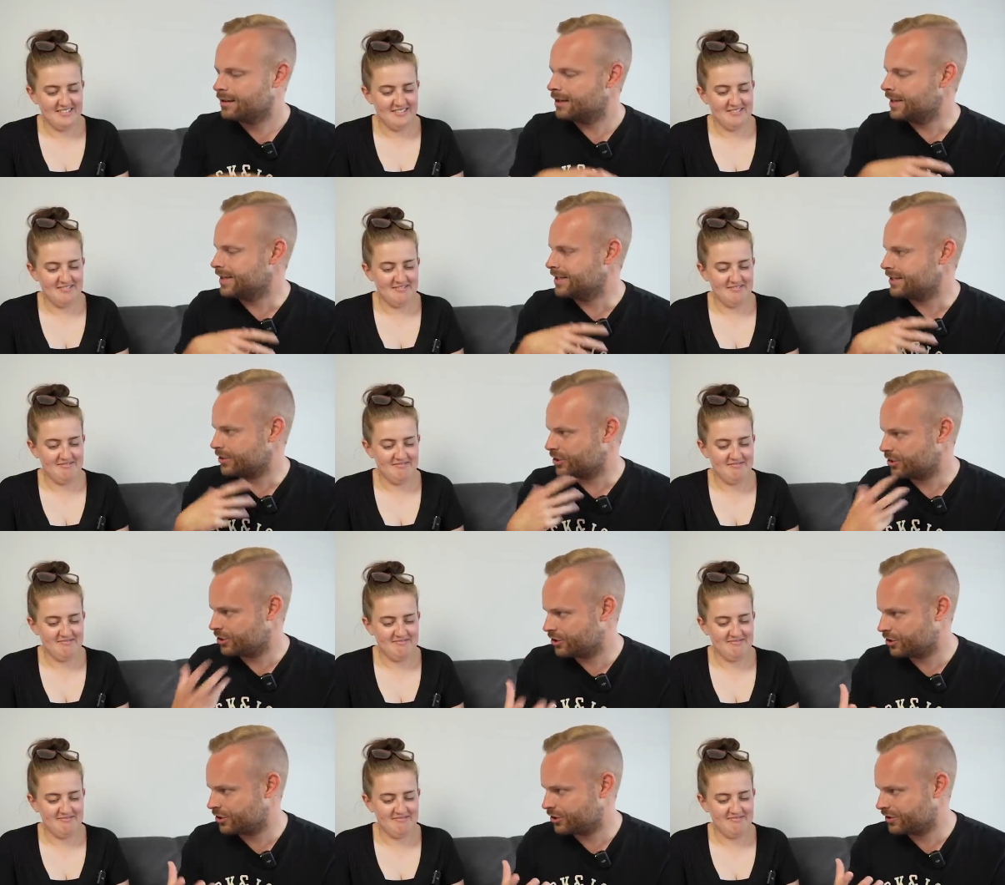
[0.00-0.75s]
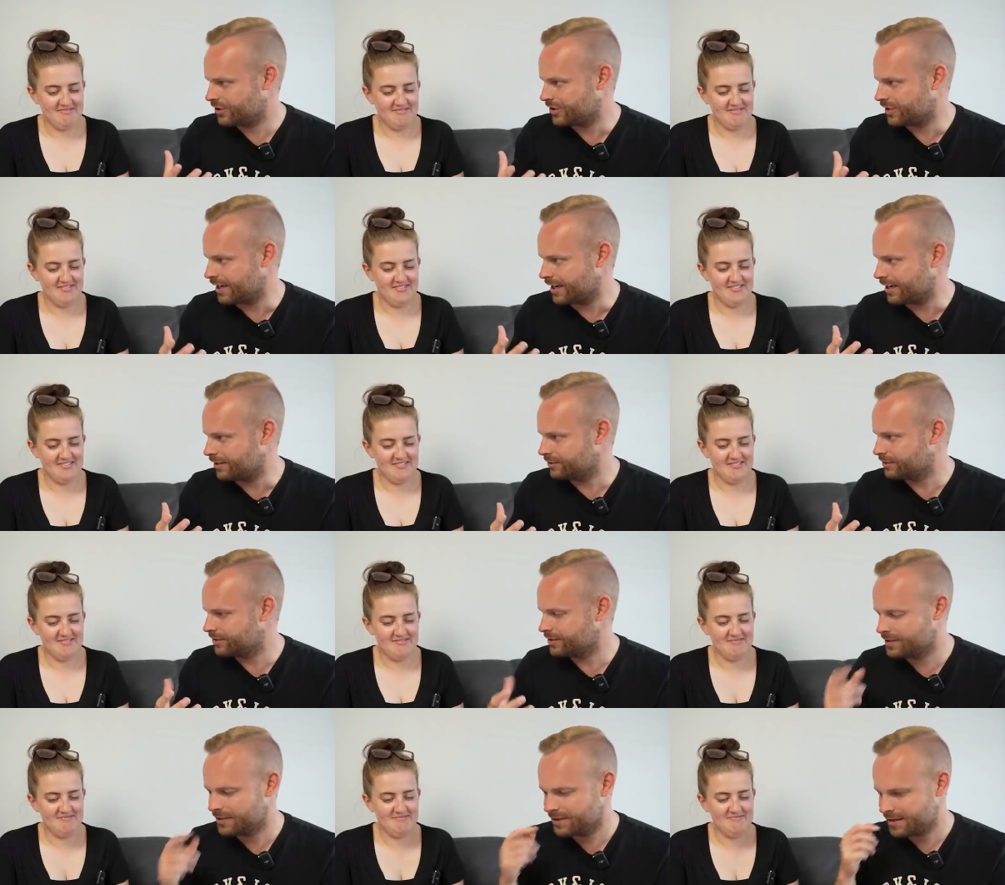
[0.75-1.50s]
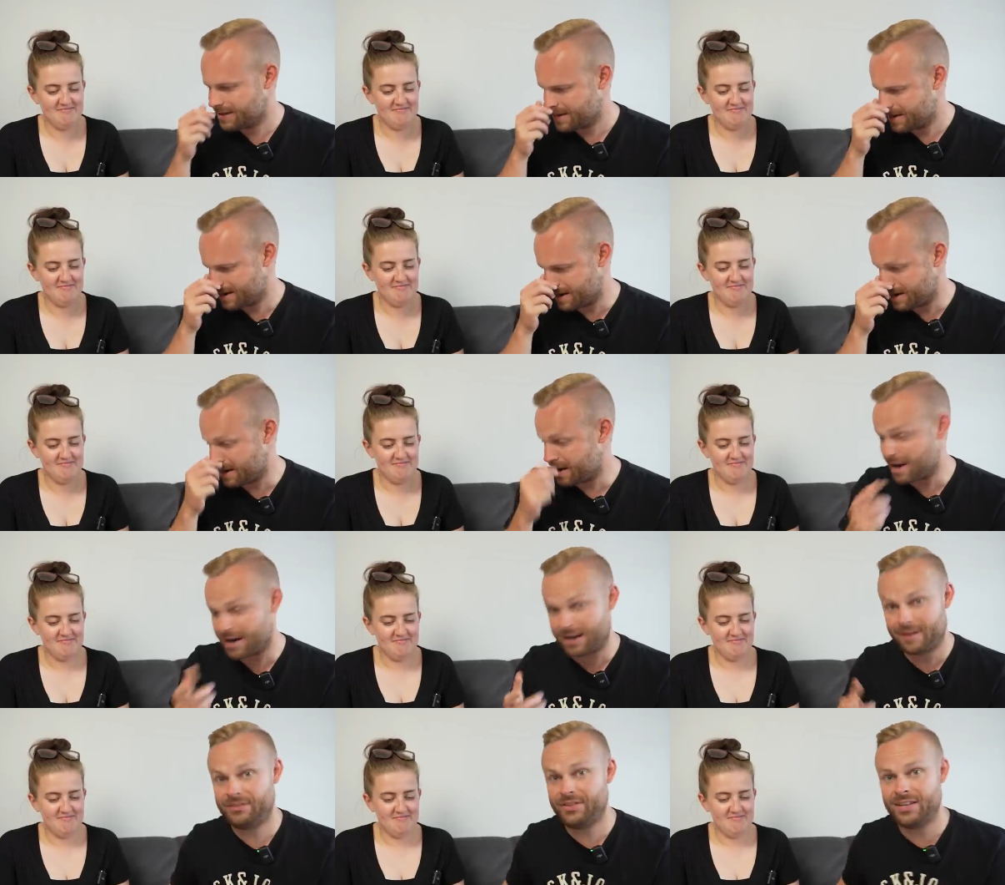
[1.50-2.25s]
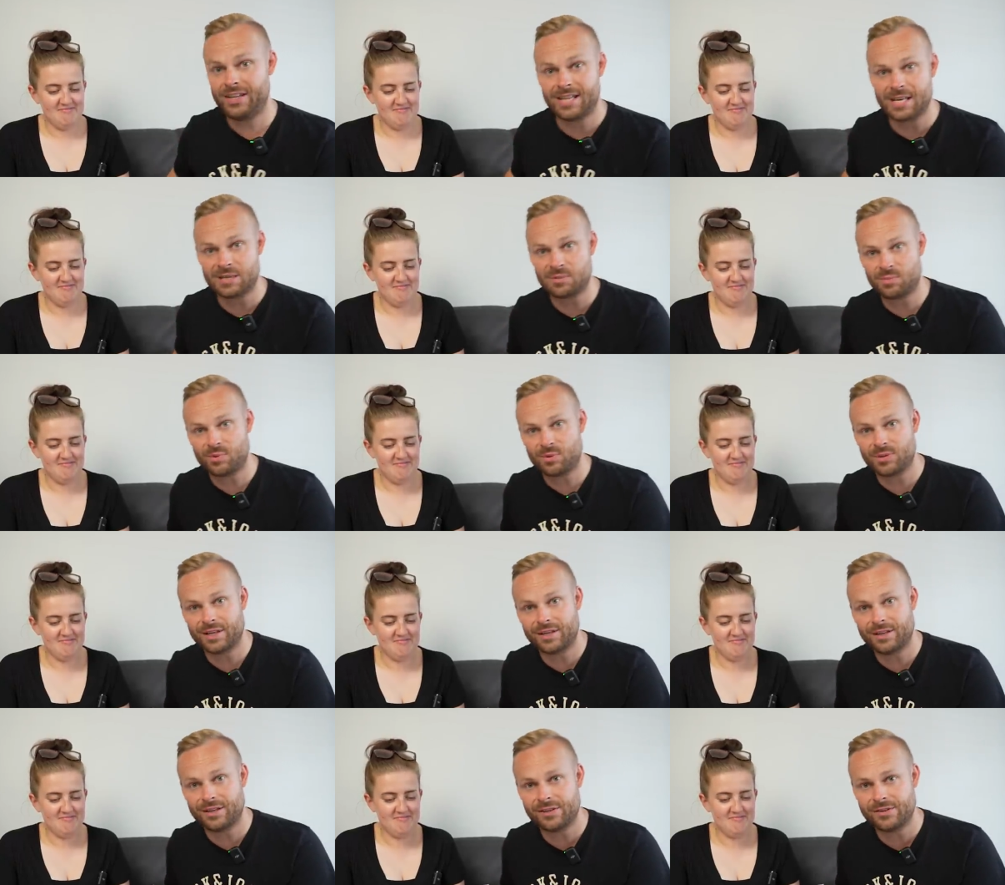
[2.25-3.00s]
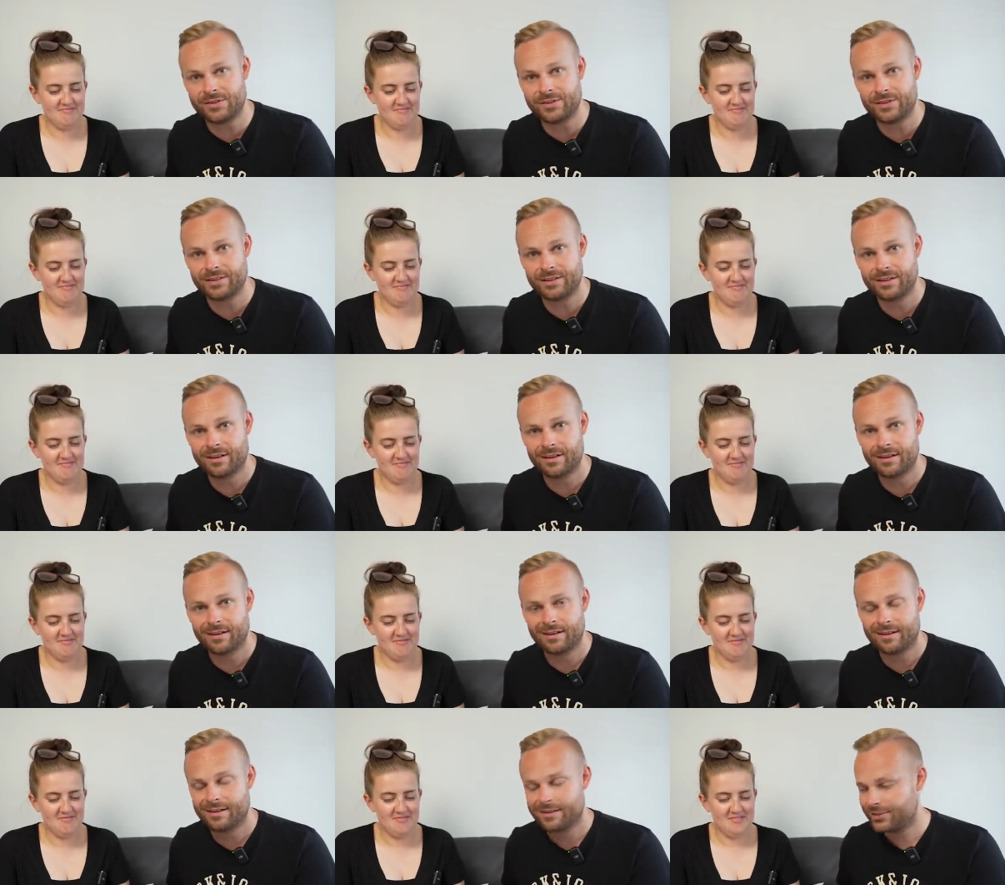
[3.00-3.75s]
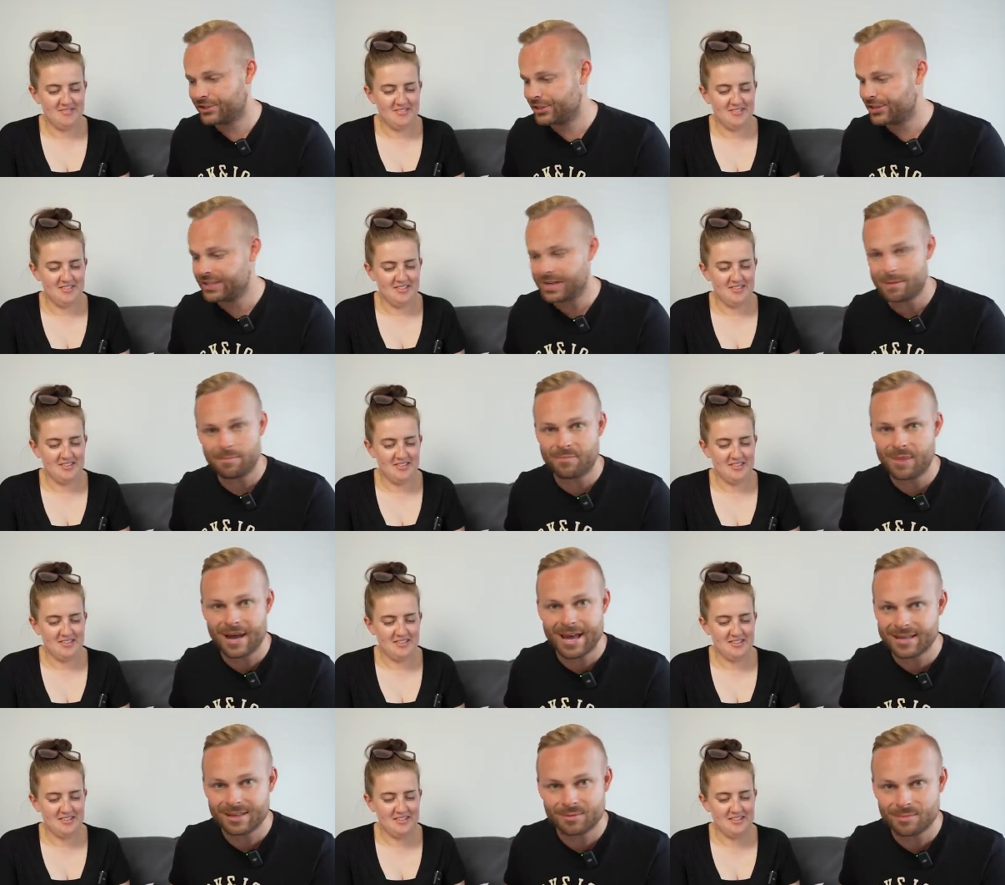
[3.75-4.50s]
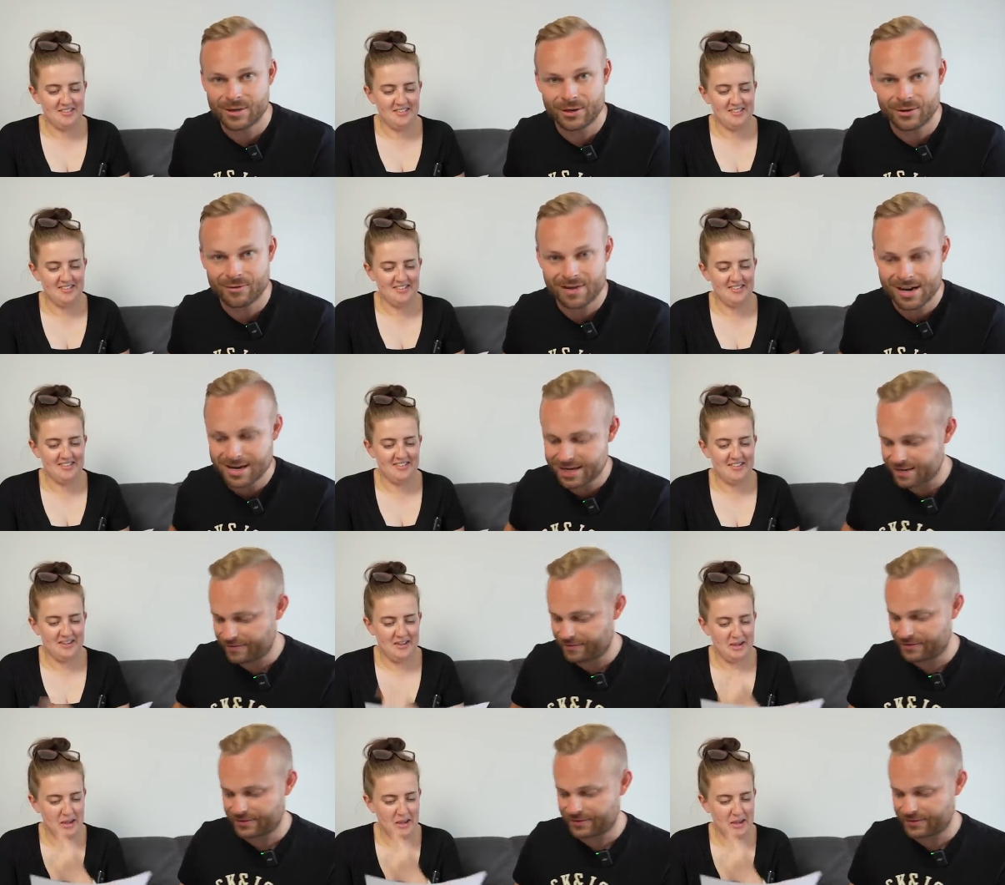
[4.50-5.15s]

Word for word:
Speaker 1: is a sh sound, uh, I think that's pretty good. She's done better than me already